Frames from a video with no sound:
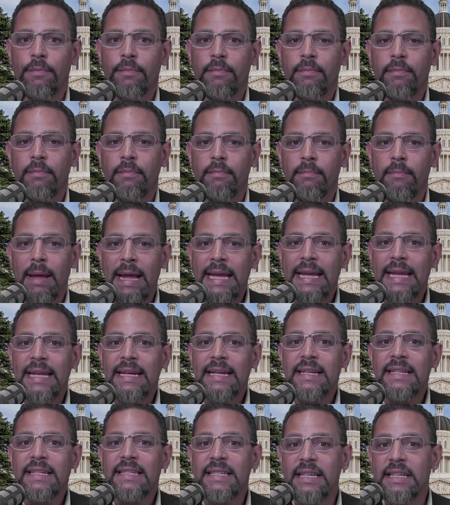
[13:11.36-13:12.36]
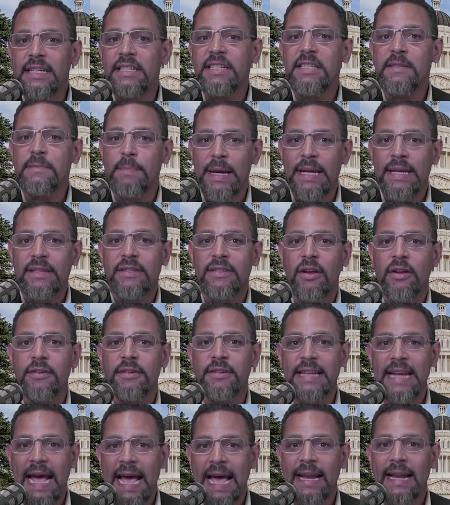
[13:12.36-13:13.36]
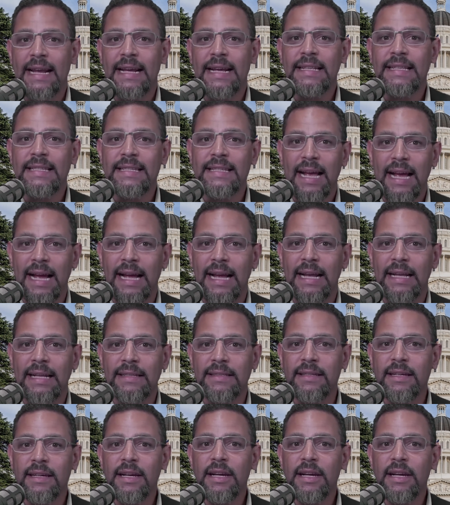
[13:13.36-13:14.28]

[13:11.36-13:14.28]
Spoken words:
making decisions based on data and science.